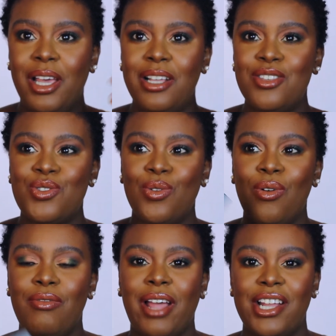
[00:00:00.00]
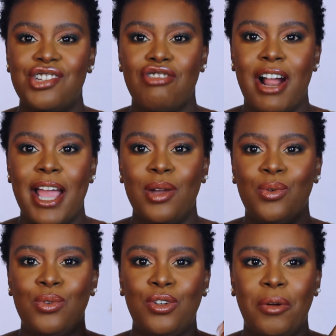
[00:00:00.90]
sort of like dry
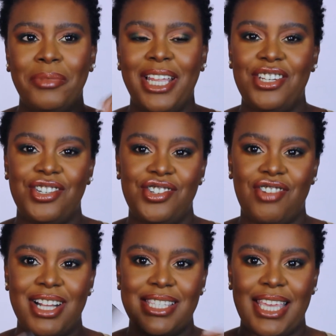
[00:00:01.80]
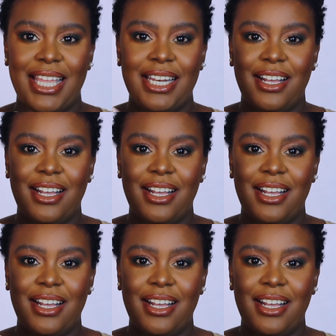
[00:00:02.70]
or combination dry skin,